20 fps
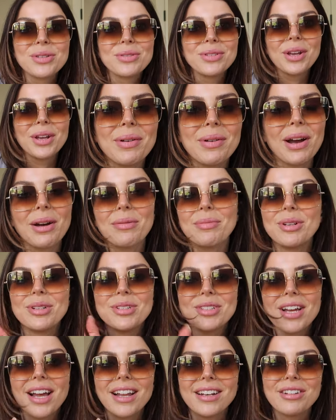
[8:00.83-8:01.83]
You how
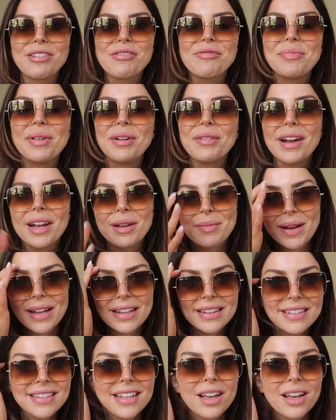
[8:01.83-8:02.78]
much I love my Ray-Bans.